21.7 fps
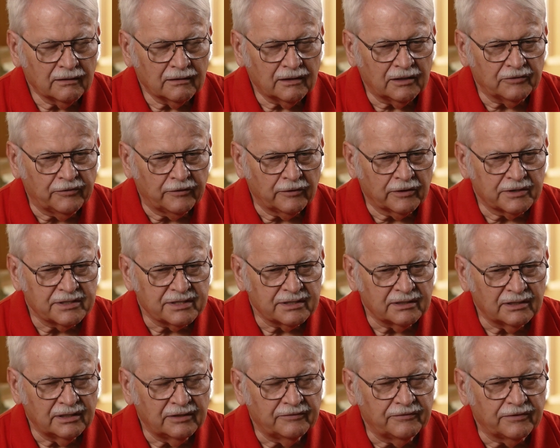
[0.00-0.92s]

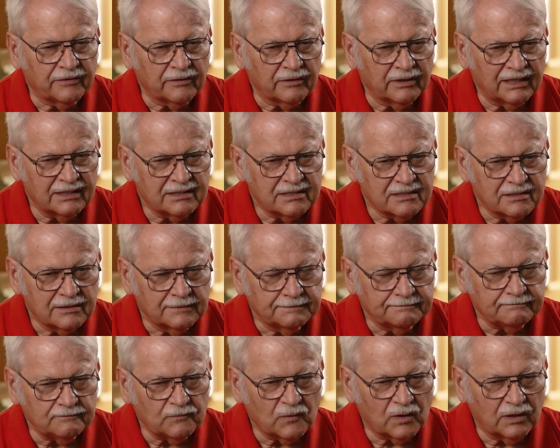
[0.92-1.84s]
Unfortunately for us,
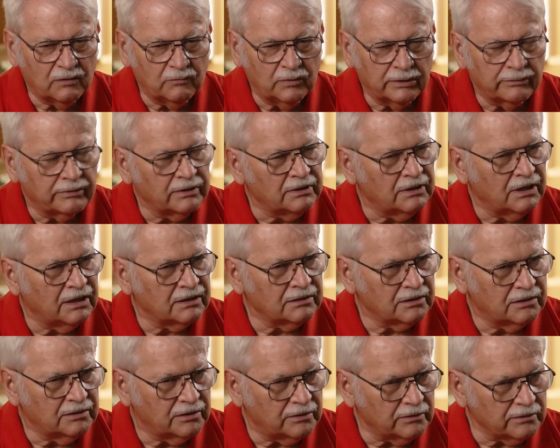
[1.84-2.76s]
we were along
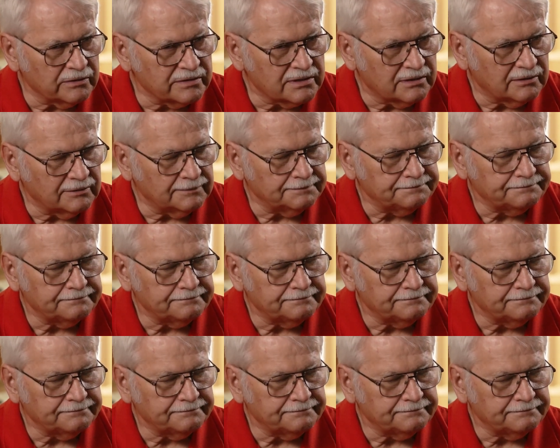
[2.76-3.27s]
the coast.